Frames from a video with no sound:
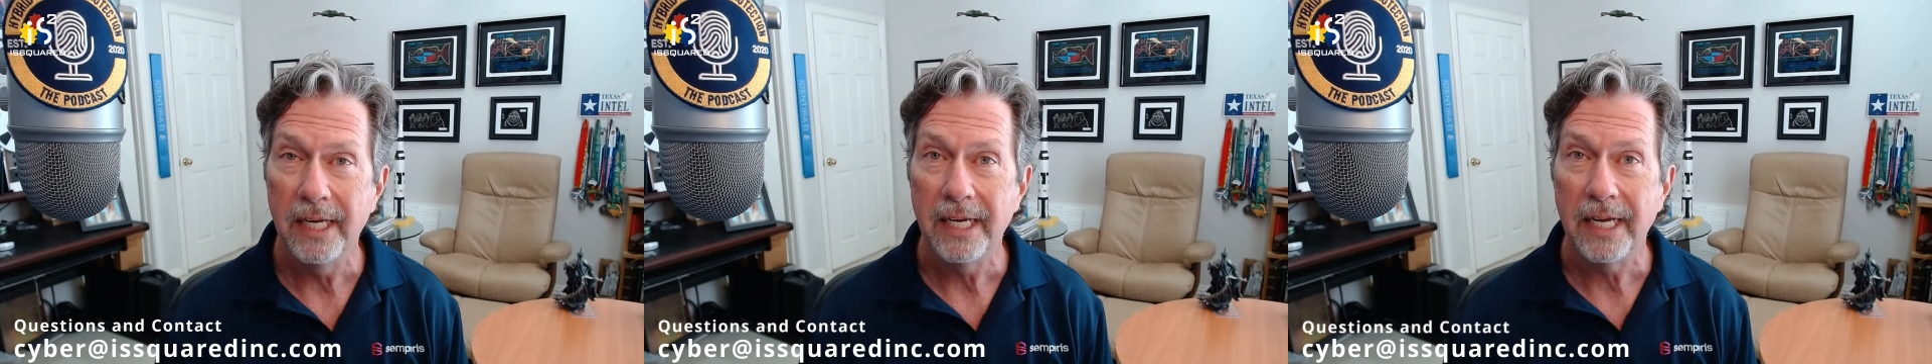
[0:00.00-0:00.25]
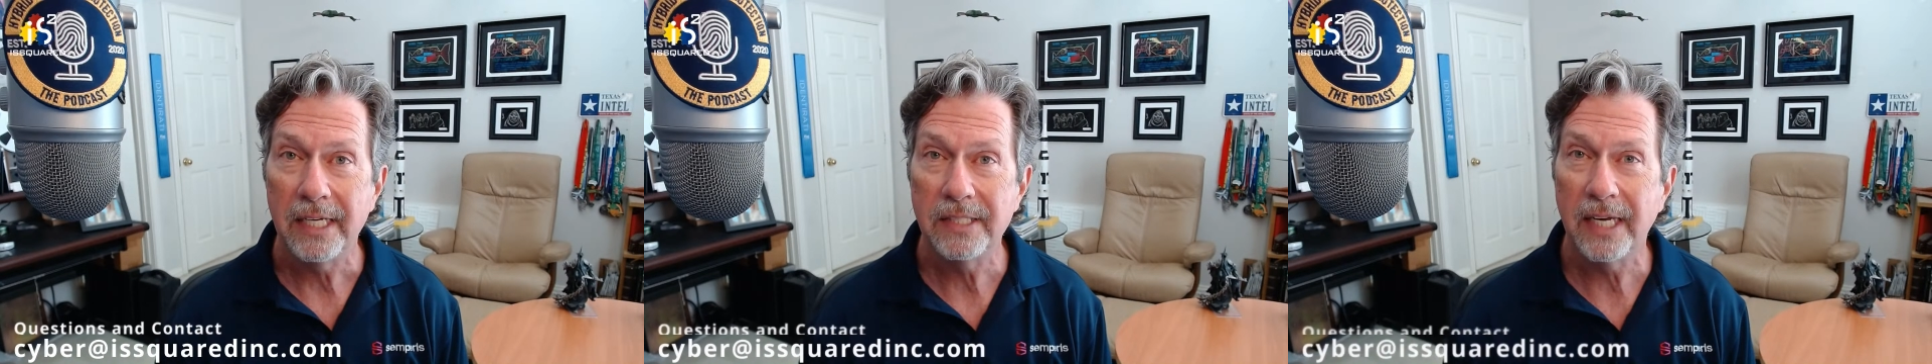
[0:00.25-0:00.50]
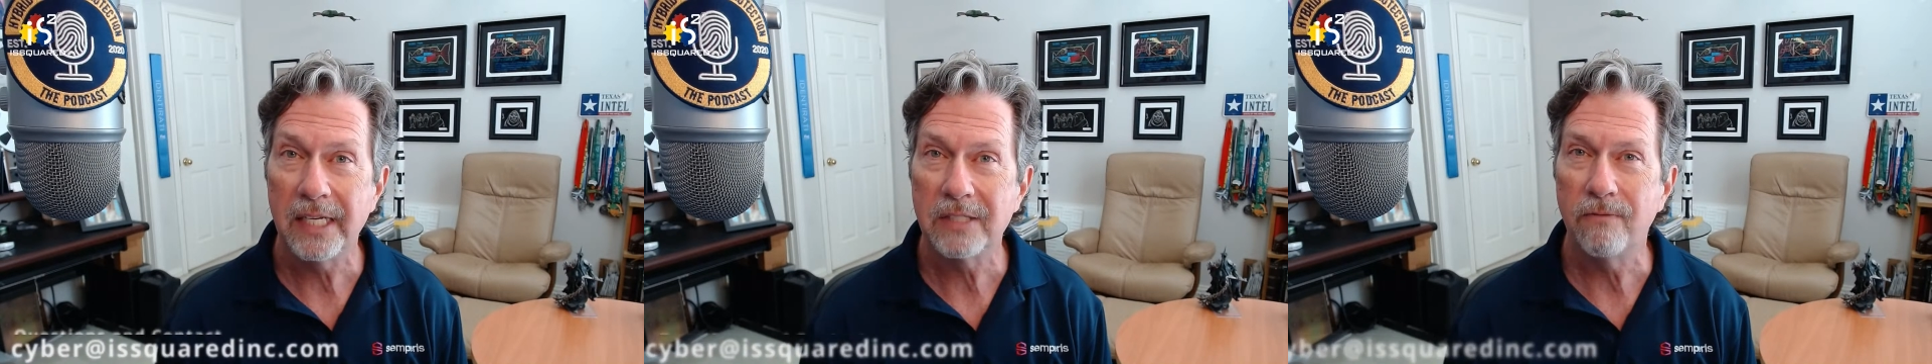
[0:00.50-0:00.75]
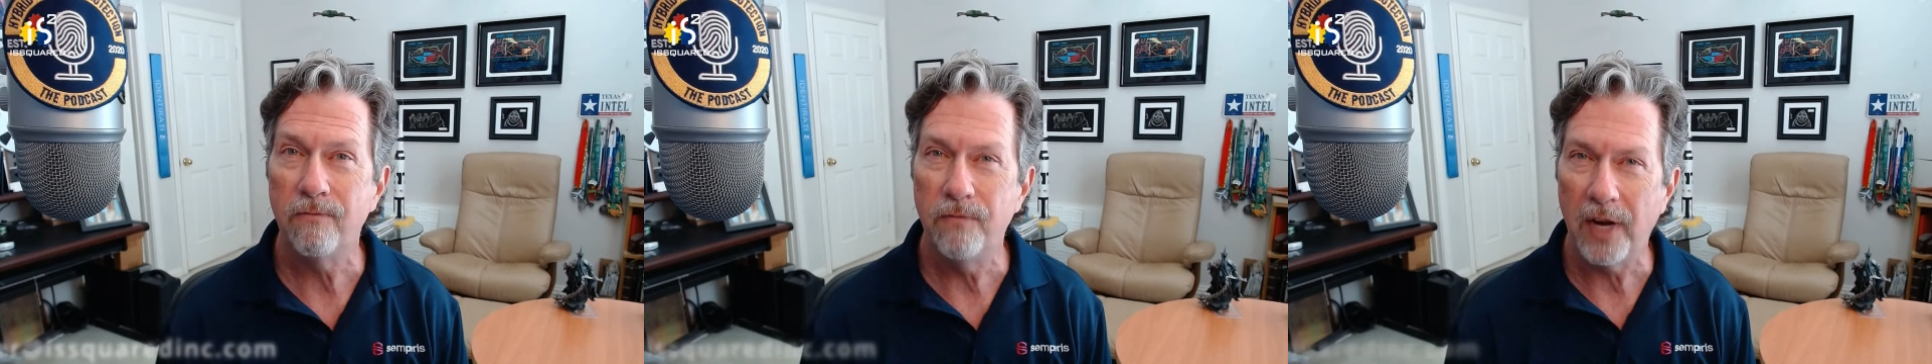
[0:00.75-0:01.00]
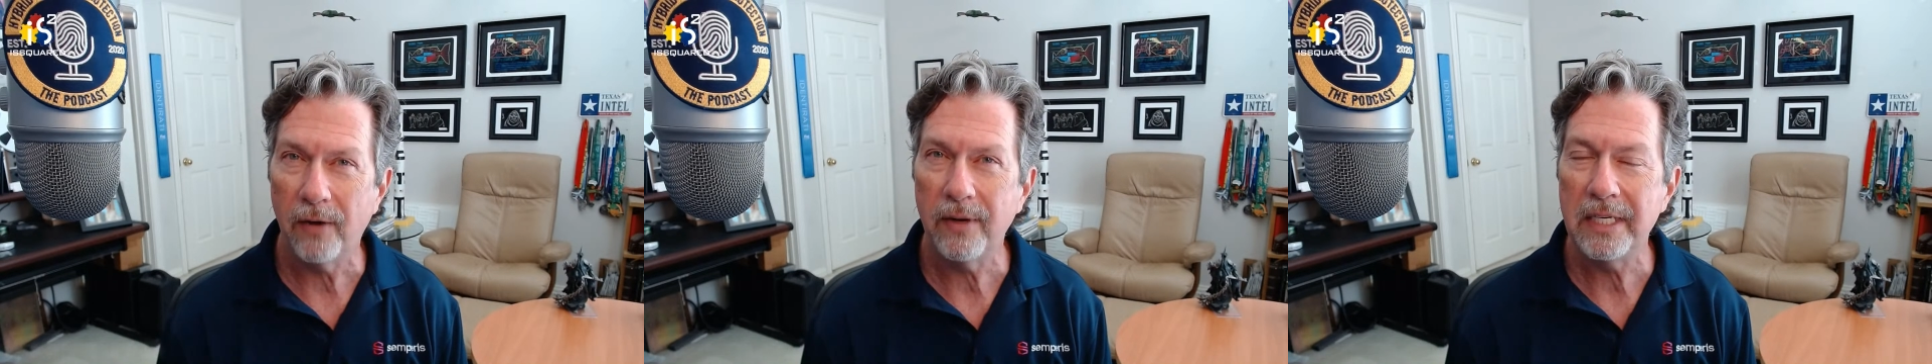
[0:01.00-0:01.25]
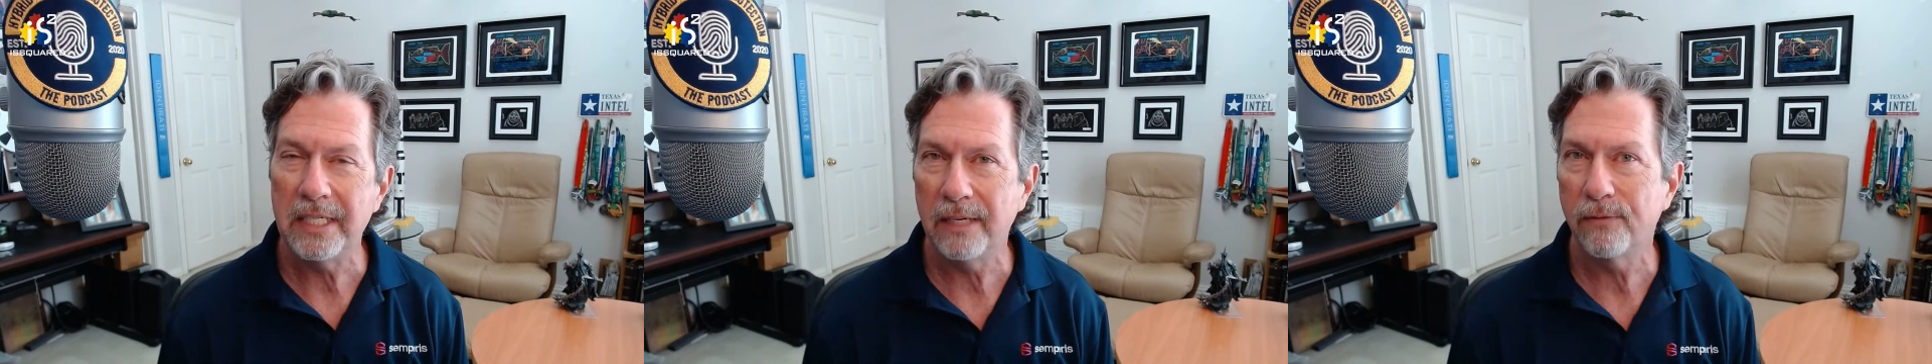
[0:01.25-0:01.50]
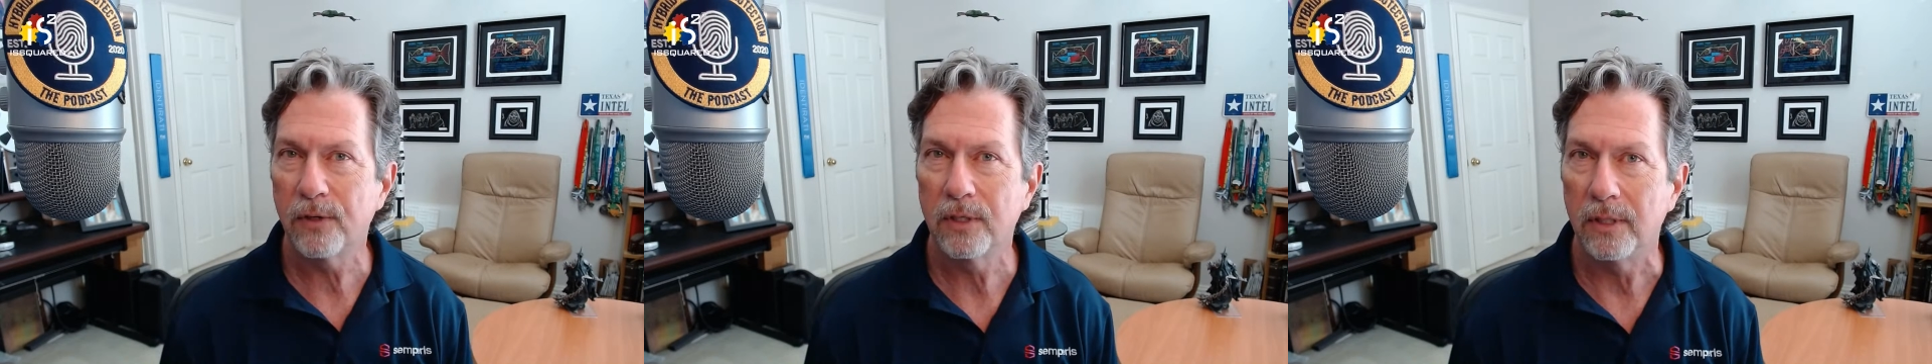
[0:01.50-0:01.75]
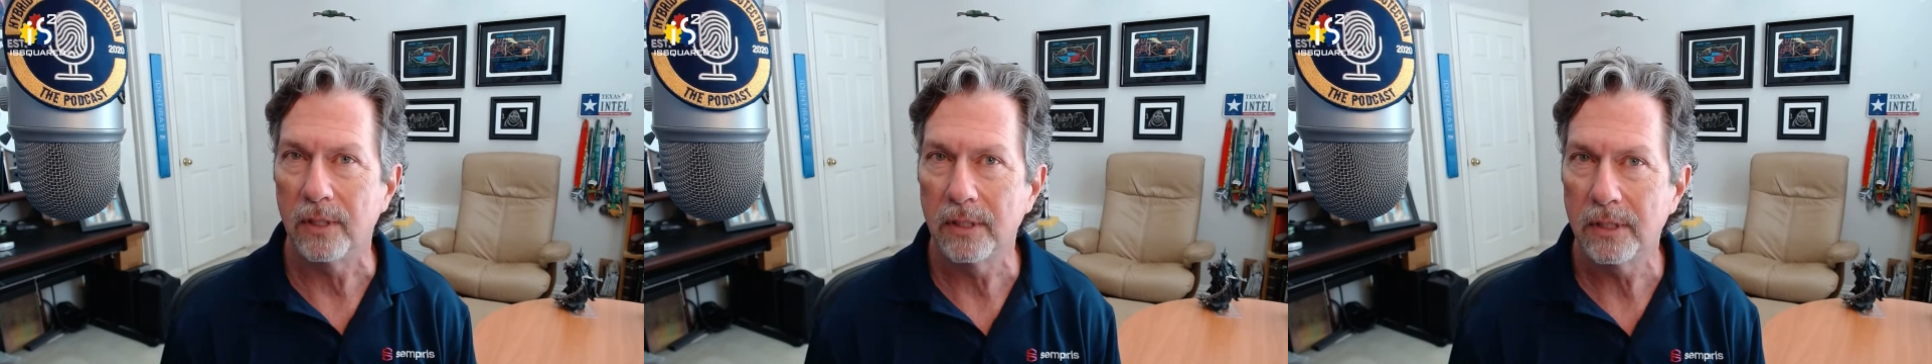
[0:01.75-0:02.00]
is that it's very
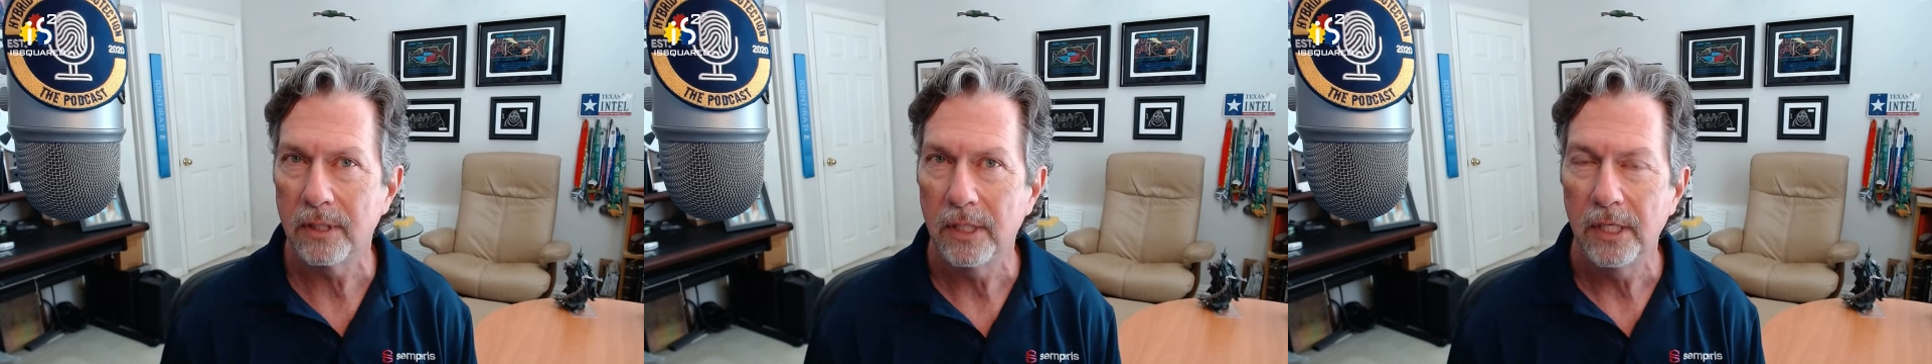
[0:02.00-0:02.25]
difficult